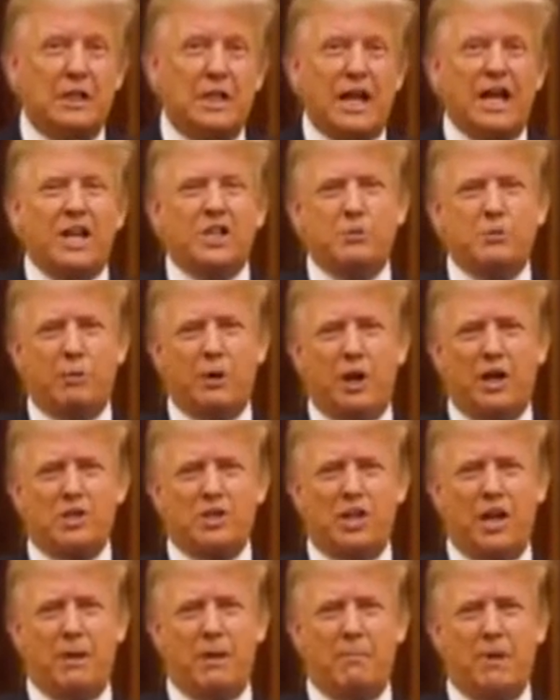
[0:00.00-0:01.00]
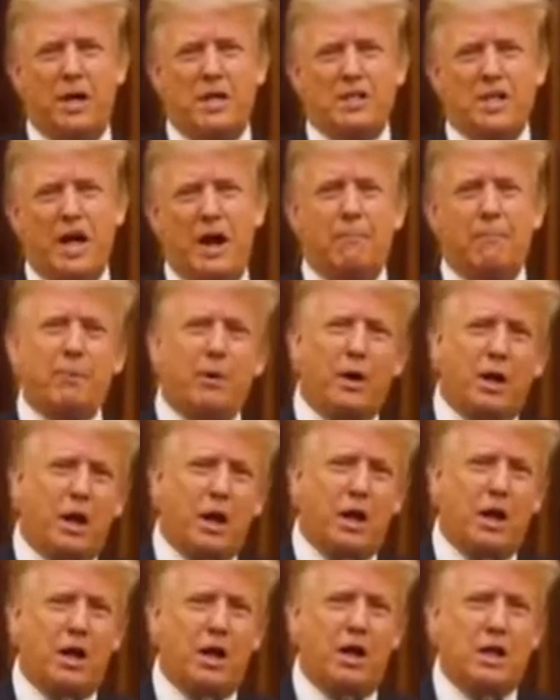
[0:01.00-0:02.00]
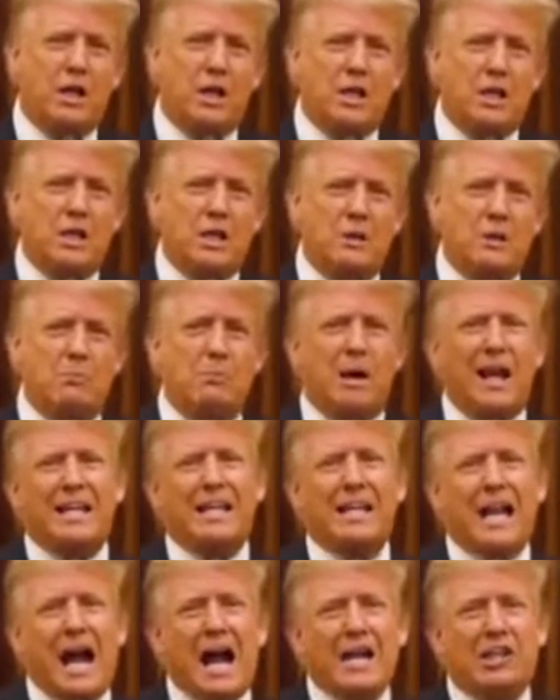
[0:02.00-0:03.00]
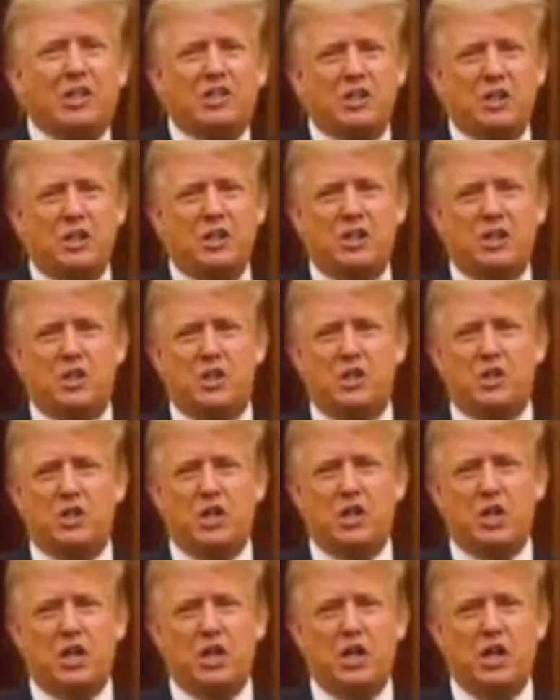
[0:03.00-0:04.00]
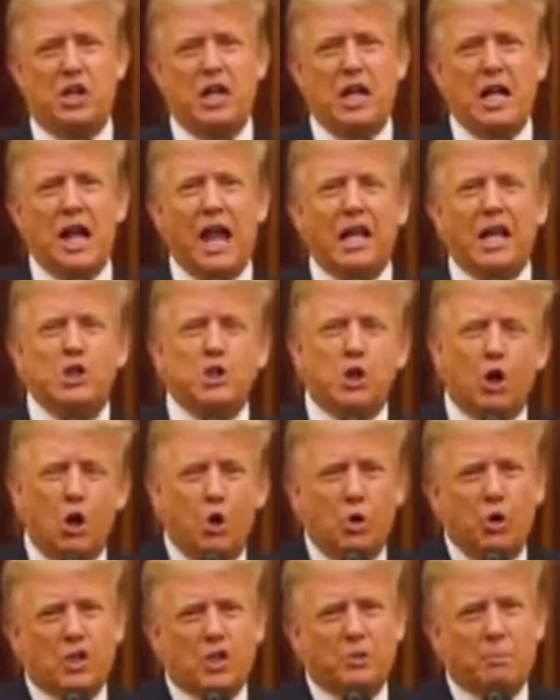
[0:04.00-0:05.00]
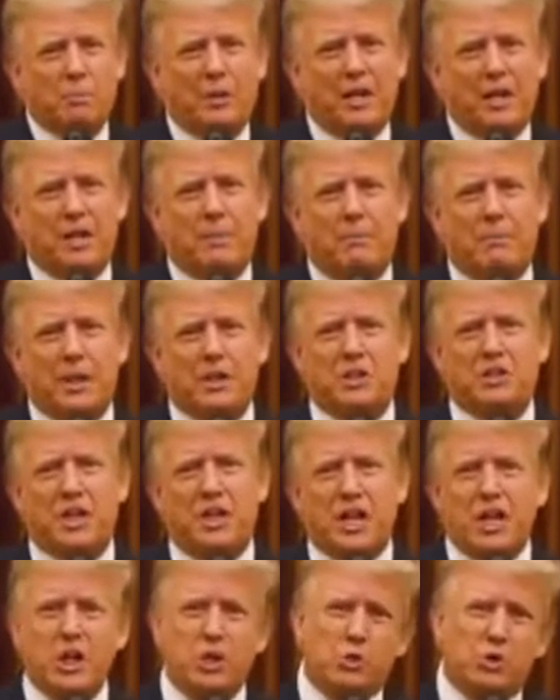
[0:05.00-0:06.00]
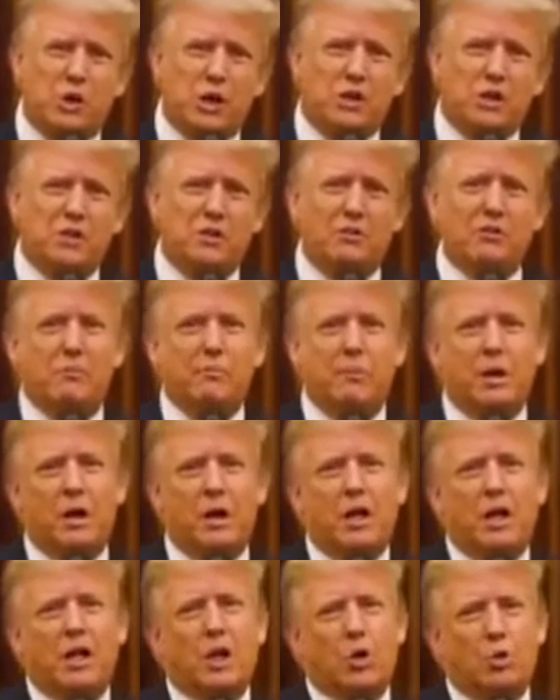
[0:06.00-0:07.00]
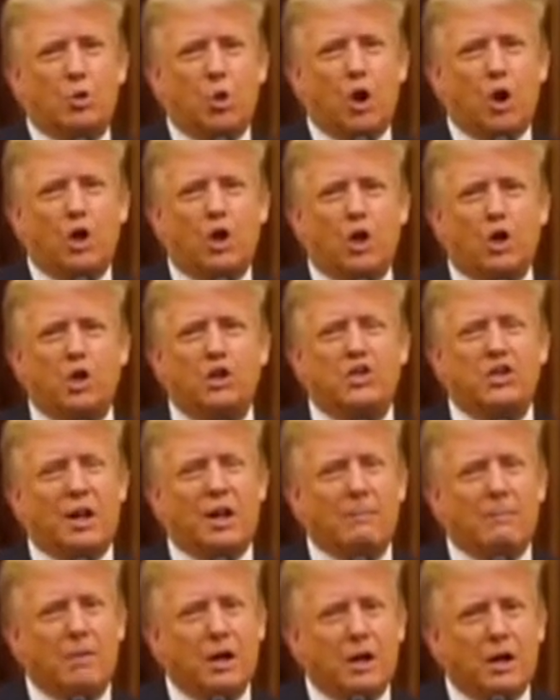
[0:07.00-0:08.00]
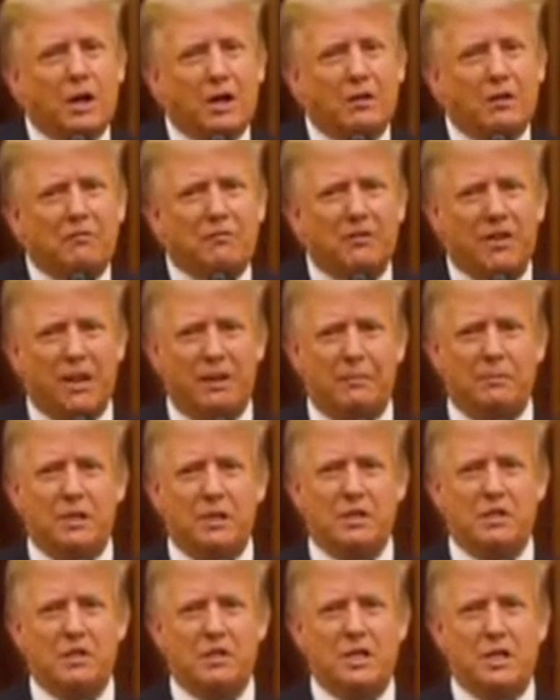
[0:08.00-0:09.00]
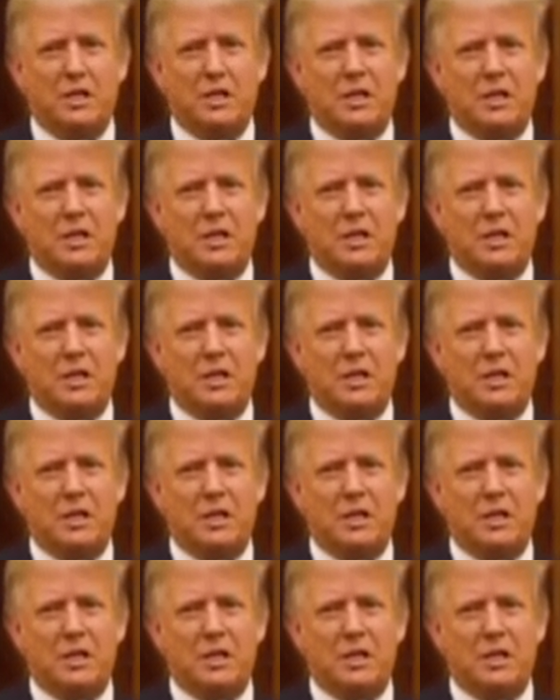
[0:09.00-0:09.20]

As president, my top priority, my constant concern, has always been the best interests of American workers and American families.